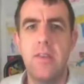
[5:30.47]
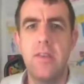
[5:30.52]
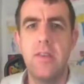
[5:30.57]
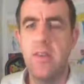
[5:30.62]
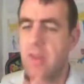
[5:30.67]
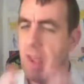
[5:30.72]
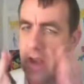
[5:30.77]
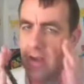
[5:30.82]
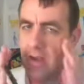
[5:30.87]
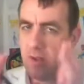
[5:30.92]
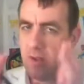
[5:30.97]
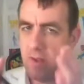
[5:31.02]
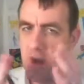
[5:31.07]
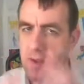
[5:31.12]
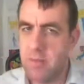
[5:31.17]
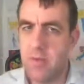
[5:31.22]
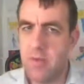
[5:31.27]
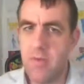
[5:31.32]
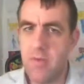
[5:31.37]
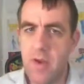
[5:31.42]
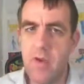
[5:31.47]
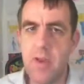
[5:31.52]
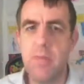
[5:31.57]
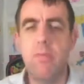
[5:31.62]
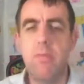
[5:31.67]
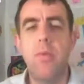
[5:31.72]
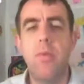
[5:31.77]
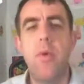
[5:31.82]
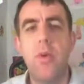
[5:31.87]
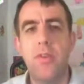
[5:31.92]
The scale is going to be very
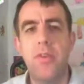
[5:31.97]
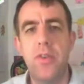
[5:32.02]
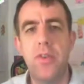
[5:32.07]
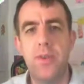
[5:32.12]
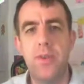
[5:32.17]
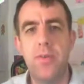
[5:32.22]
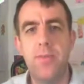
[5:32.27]
important.